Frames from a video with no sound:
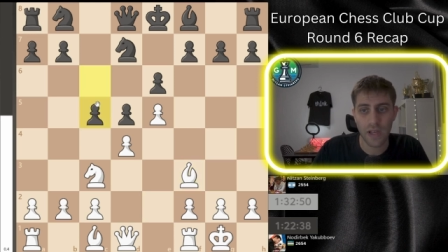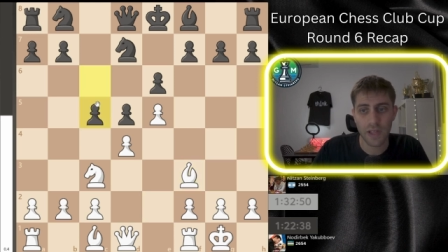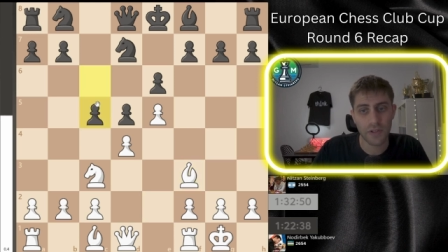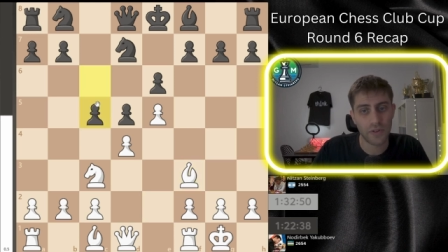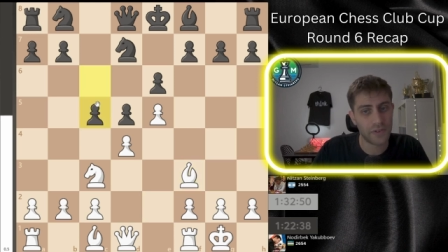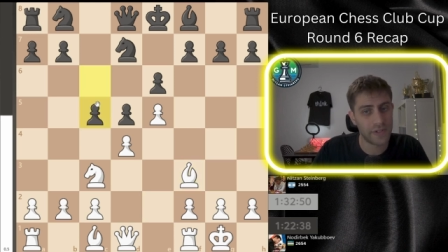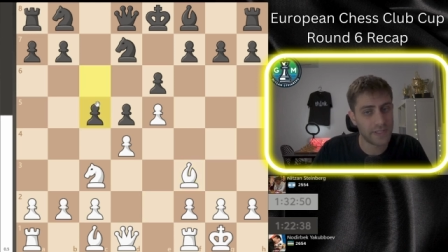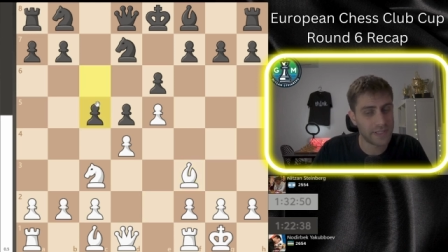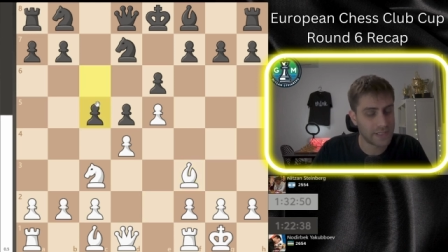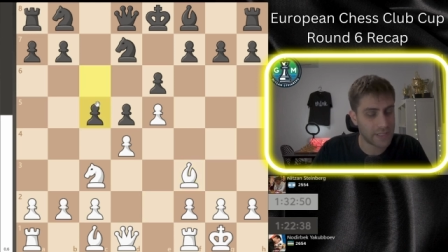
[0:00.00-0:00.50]

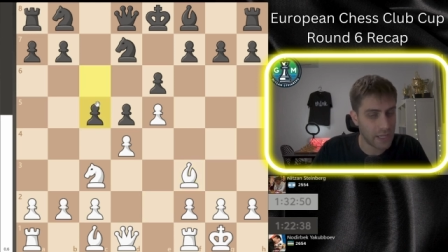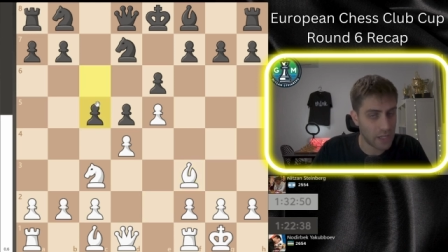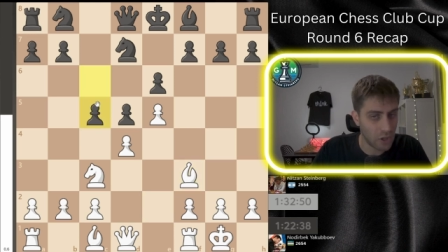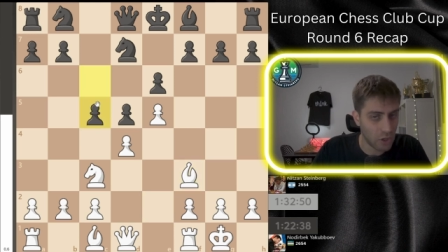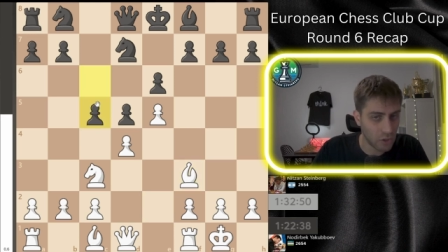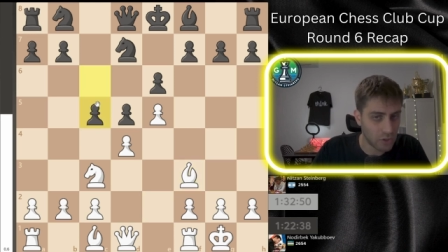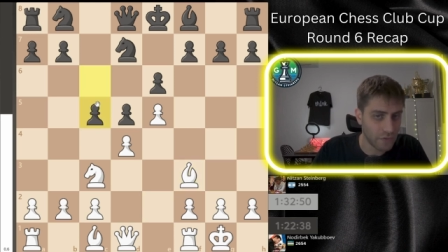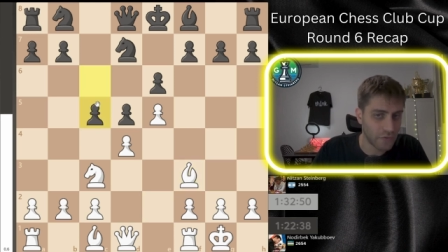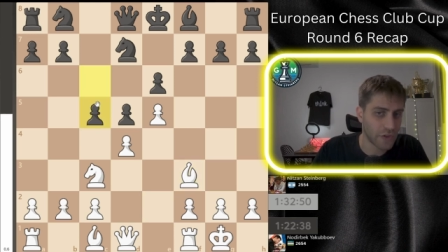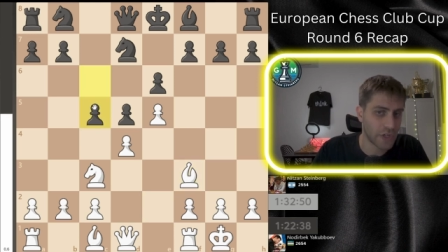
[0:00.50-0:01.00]
there is a
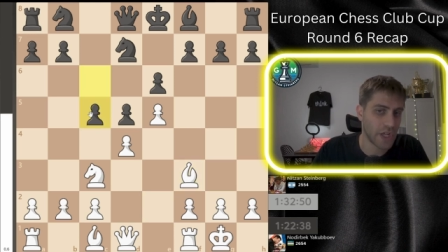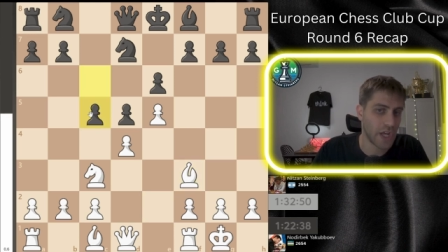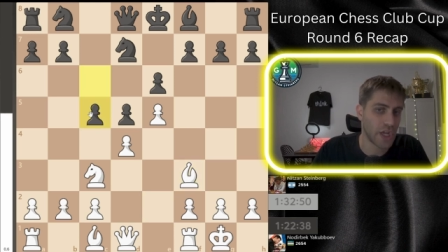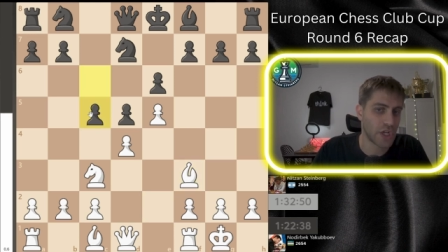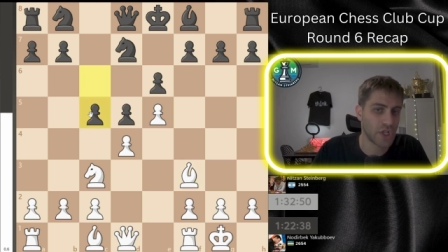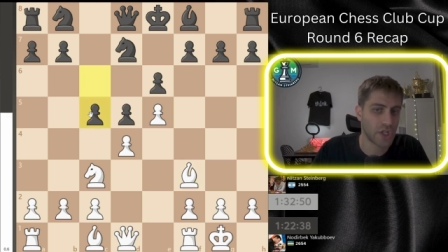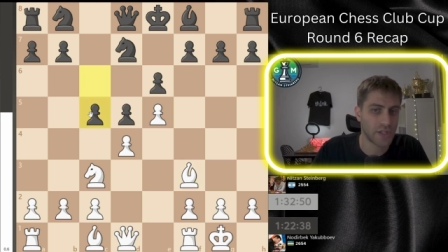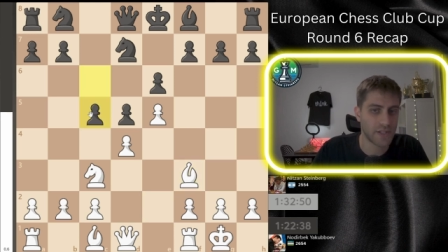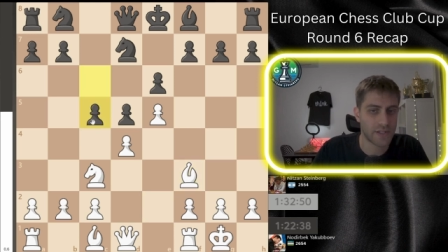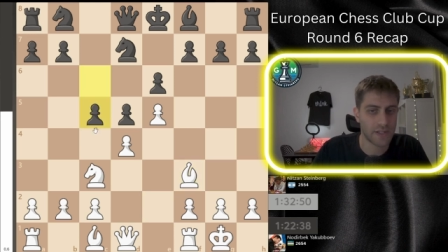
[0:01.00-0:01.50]
lot of
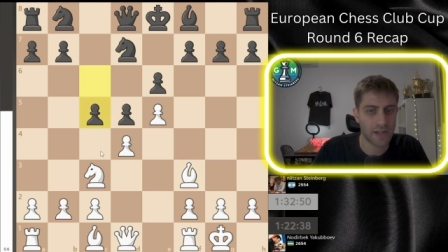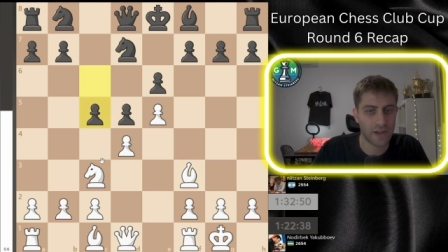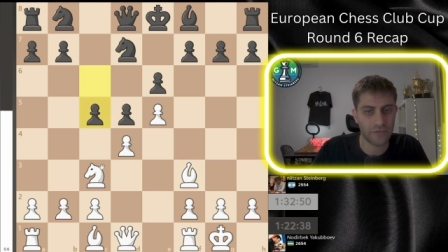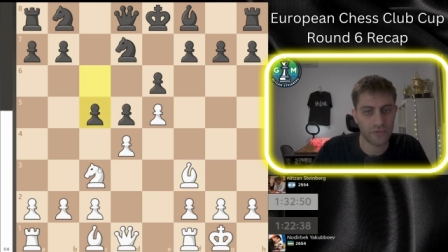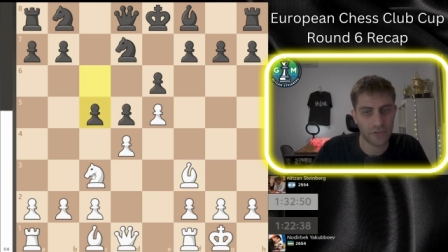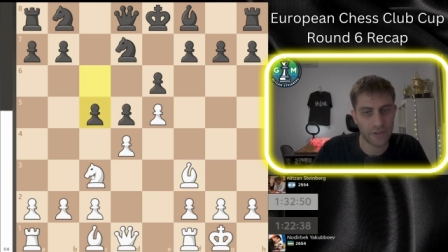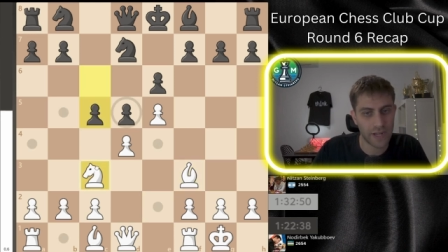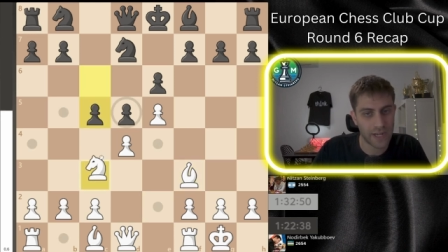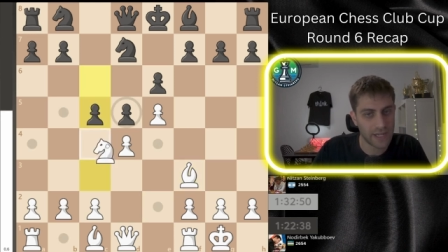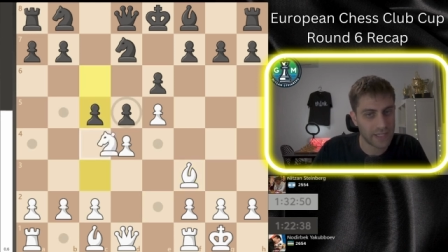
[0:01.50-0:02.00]
variations
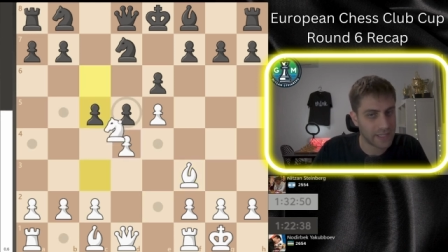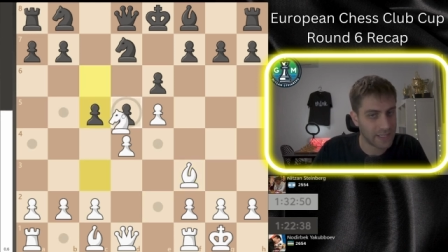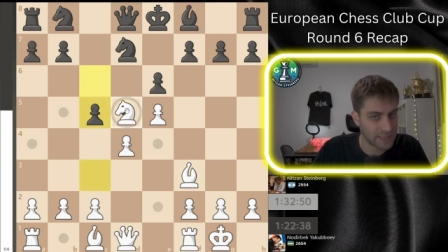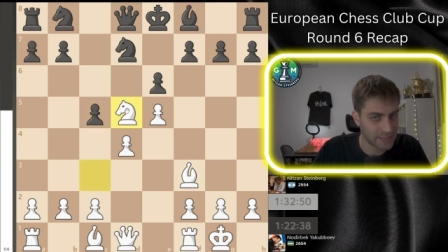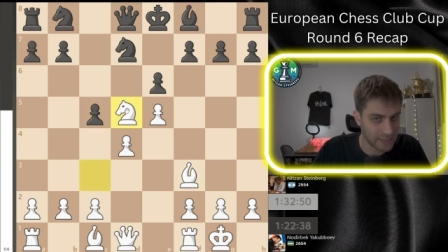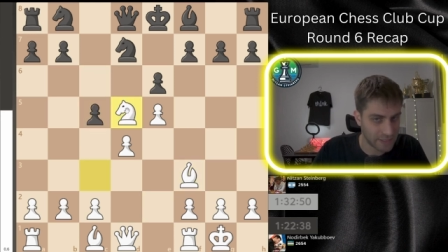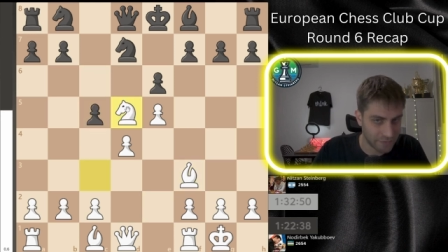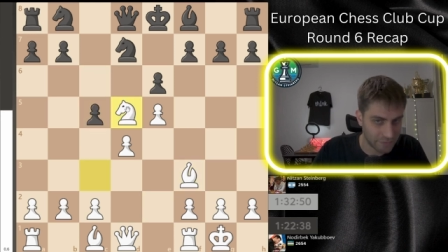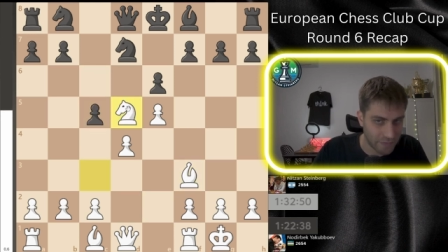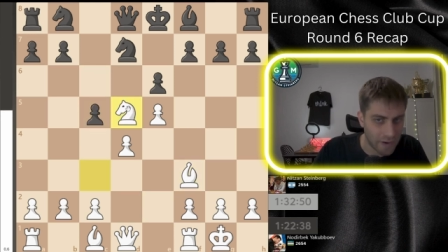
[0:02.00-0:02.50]
after knight takes
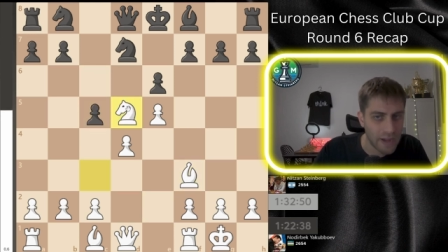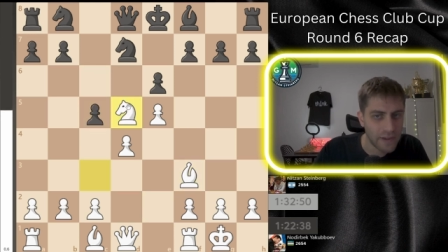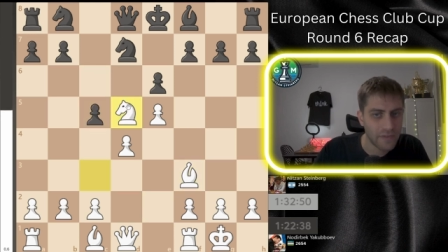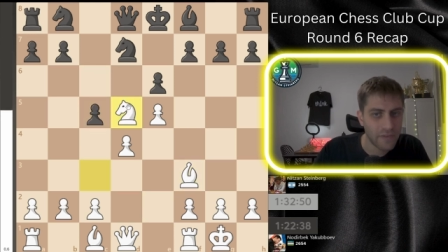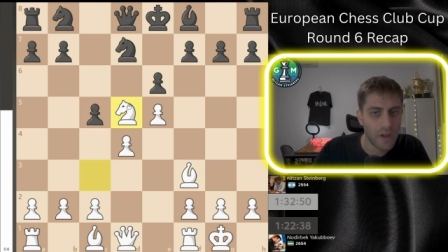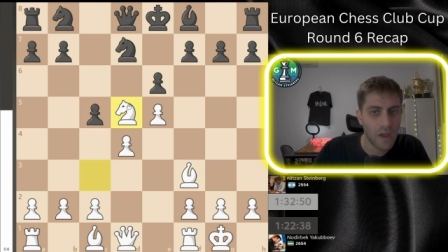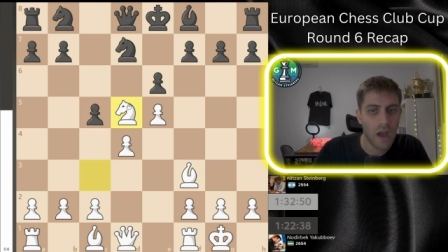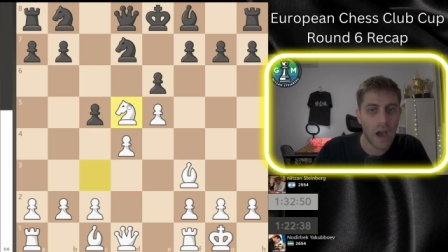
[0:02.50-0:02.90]
d5.